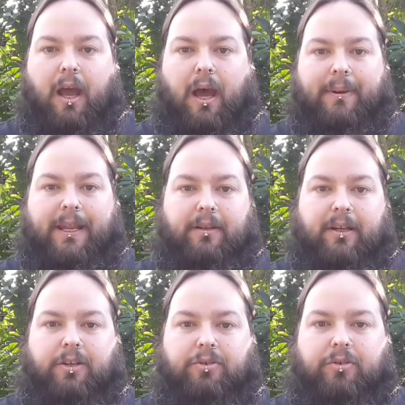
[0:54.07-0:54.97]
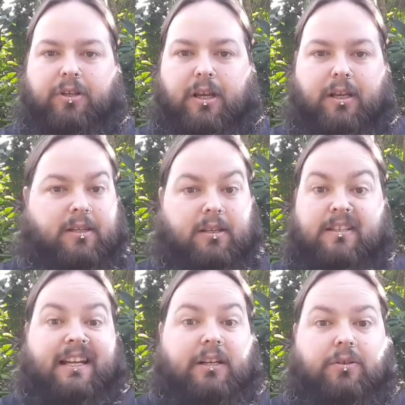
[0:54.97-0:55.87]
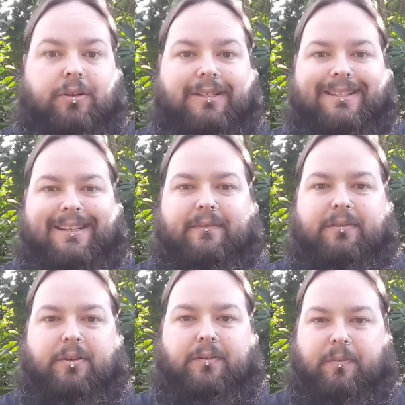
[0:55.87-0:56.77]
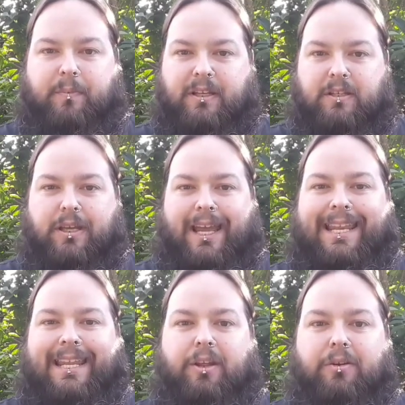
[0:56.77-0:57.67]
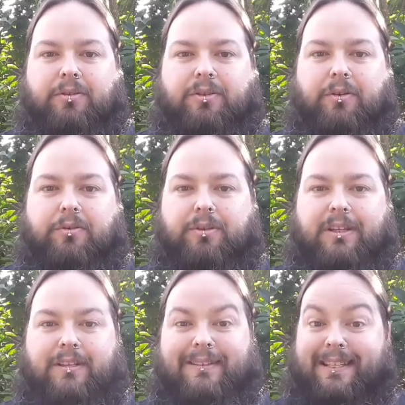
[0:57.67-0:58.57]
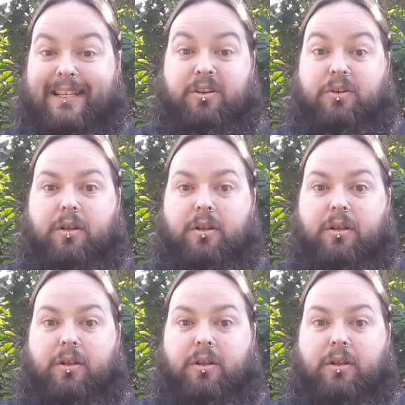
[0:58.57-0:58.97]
up and down the country uh, selling toys and gifts so if you've been to any of those shows and you've seen the,